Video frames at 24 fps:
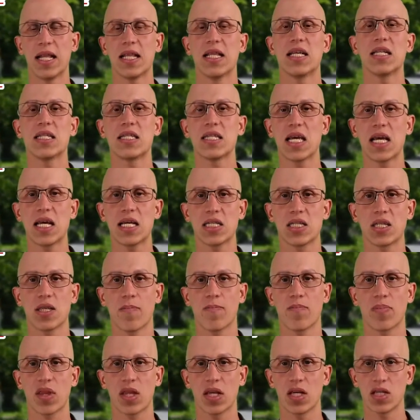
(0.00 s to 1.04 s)
And this
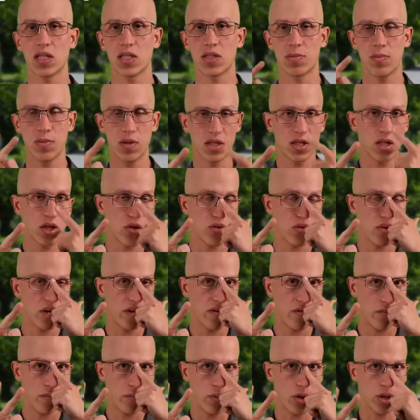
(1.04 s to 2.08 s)
test is split into
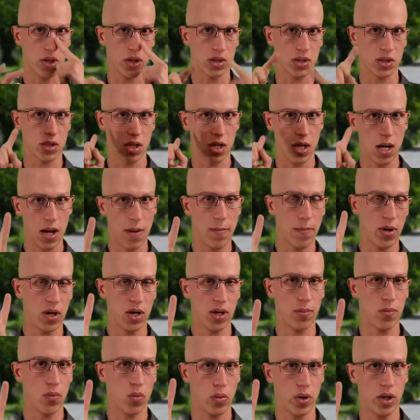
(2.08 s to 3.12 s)
three different parts.
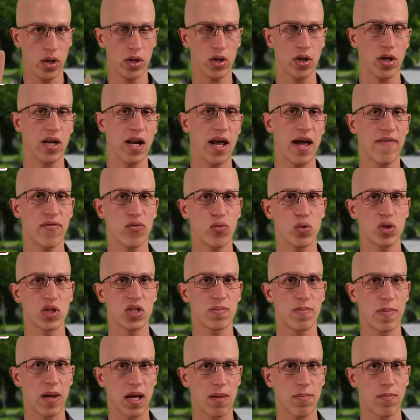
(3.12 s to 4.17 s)
Part number one, you're going to have to
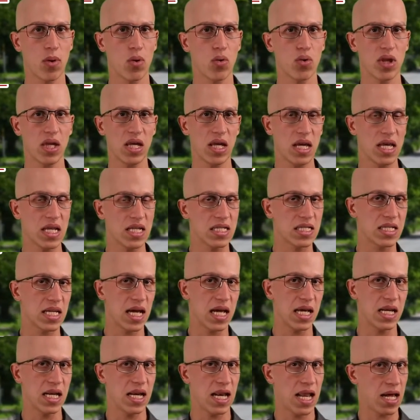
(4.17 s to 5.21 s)
inspect both the
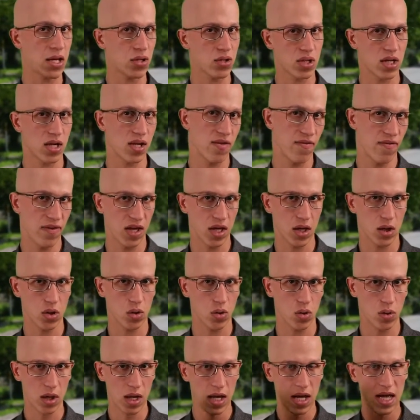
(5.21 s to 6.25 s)
inside and outside of the
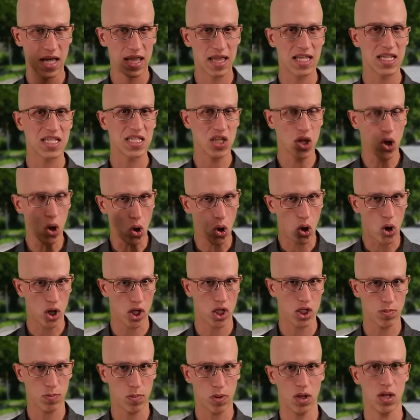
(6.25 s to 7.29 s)
vehicle. This is the
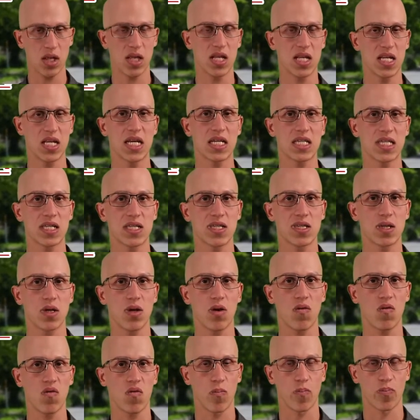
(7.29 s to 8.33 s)
hardest part of the test
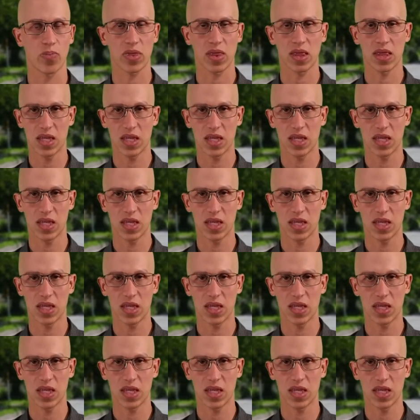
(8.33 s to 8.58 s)
itself.